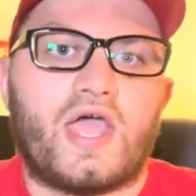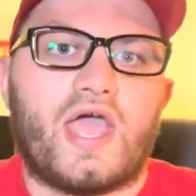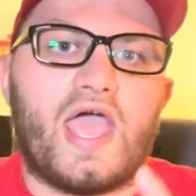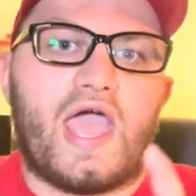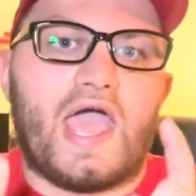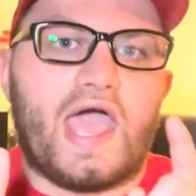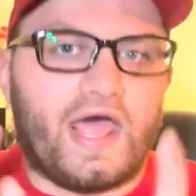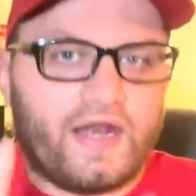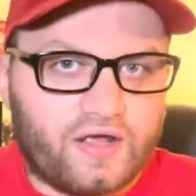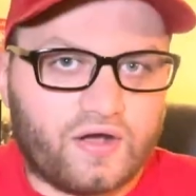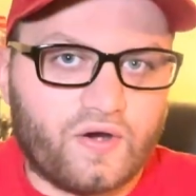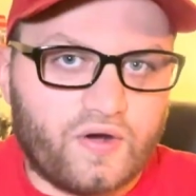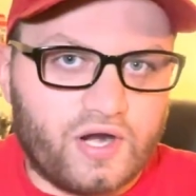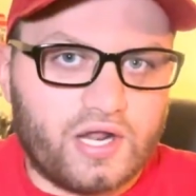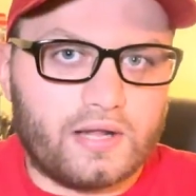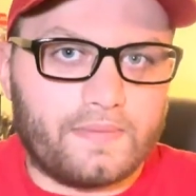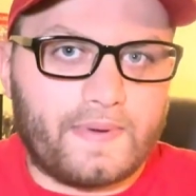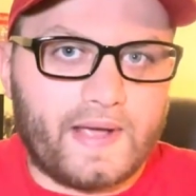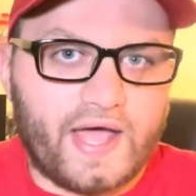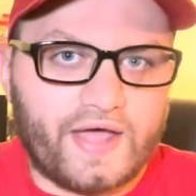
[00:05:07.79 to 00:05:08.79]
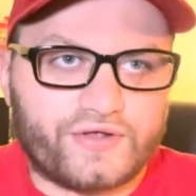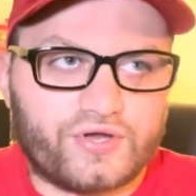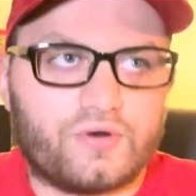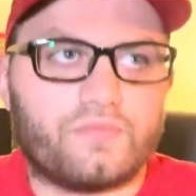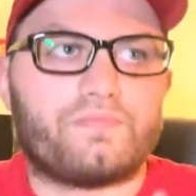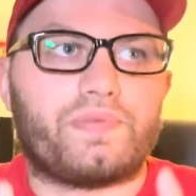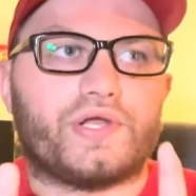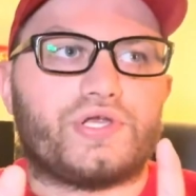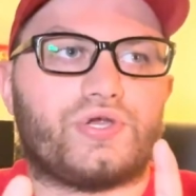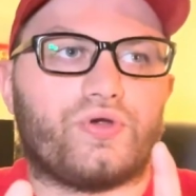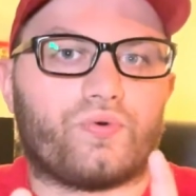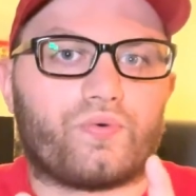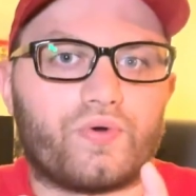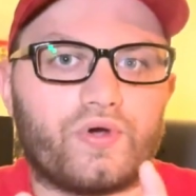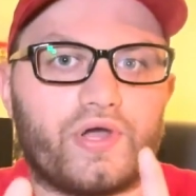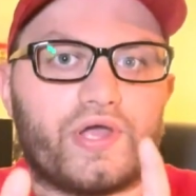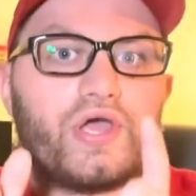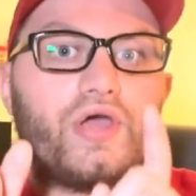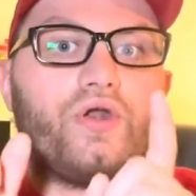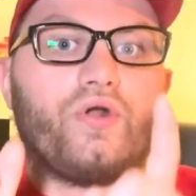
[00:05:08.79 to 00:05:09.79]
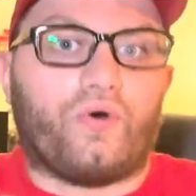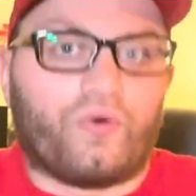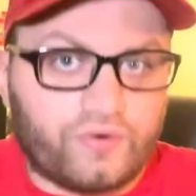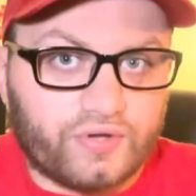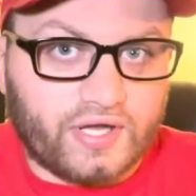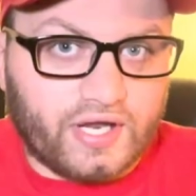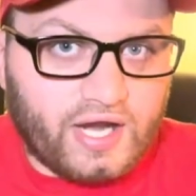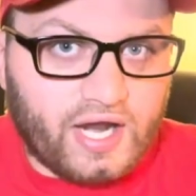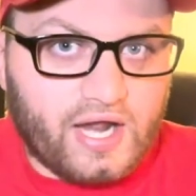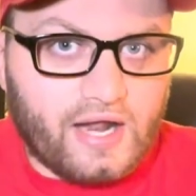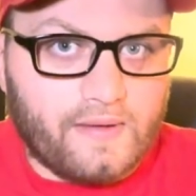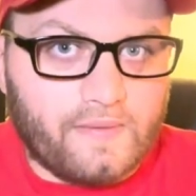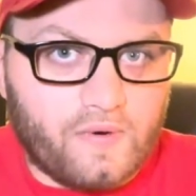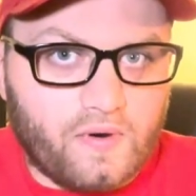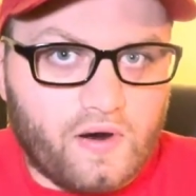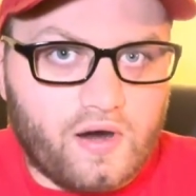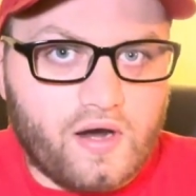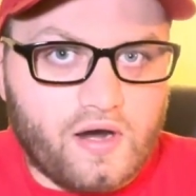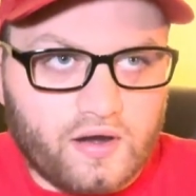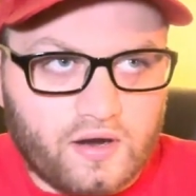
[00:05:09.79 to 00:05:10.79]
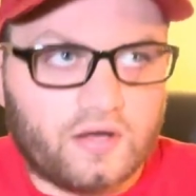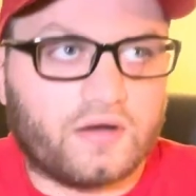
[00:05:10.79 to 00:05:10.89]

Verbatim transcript: had to go to the bathroom, but you really couldn't hold it anymore.